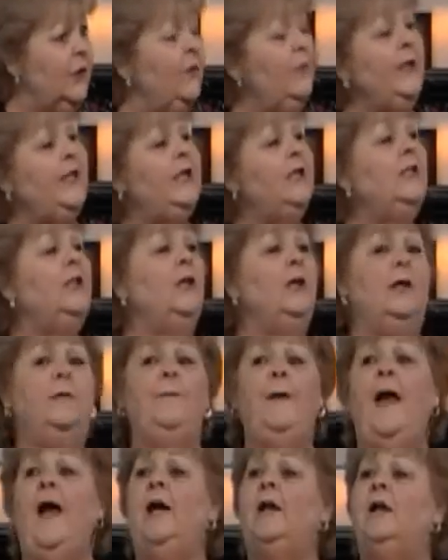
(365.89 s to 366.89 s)
we can look
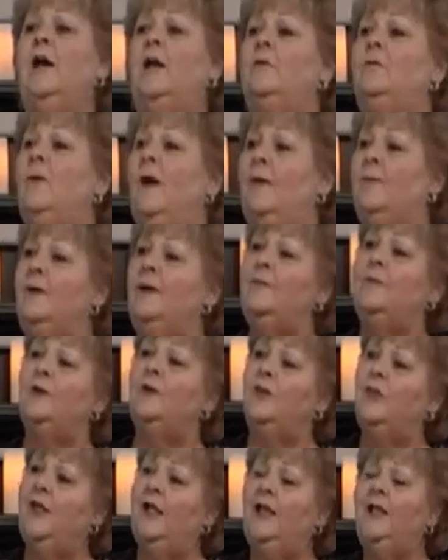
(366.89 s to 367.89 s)
back on what we were
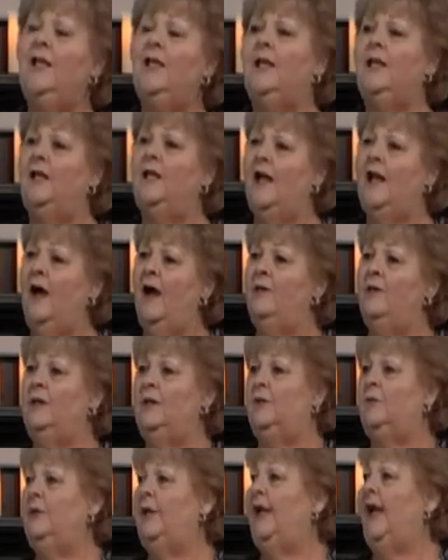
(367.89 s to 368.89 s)
thinking and how it
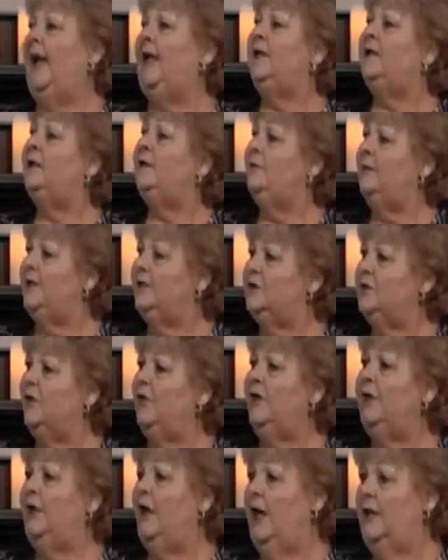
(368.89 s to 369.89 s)
created what's
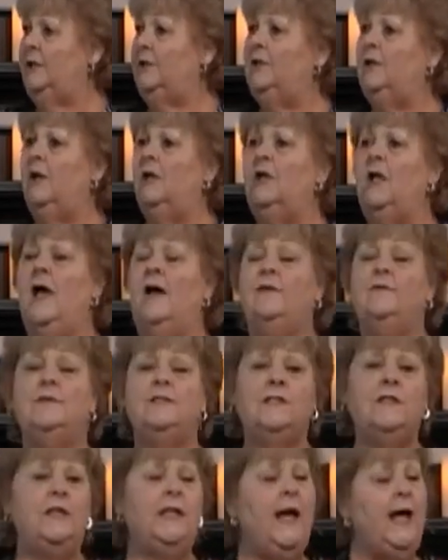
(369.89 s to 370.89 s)
going on in our lives
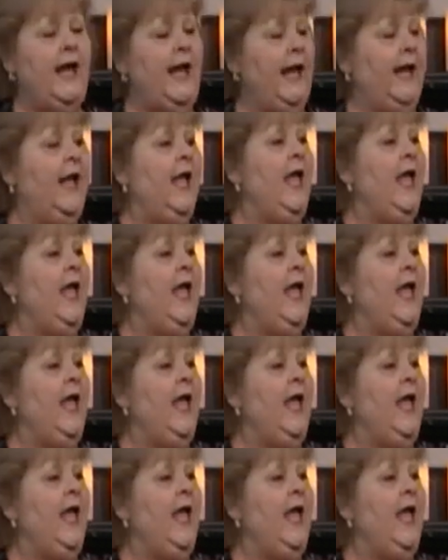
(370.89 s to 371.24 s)
today.